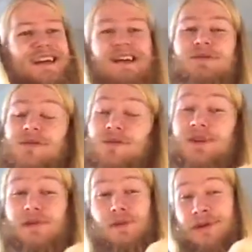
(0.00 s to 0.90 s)
It would
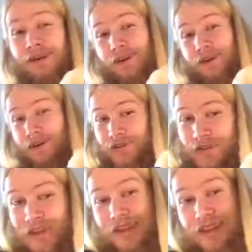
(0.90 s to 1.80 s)
be really hard to
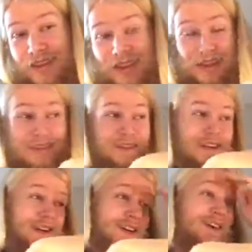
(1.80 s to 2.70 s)
get that thing,
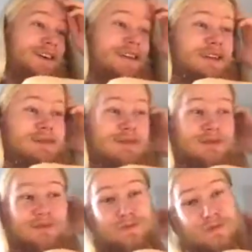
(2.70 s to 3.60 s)
if you
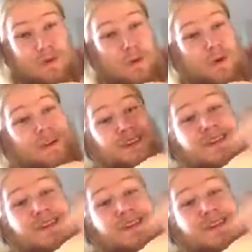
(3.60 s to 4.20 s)
weren't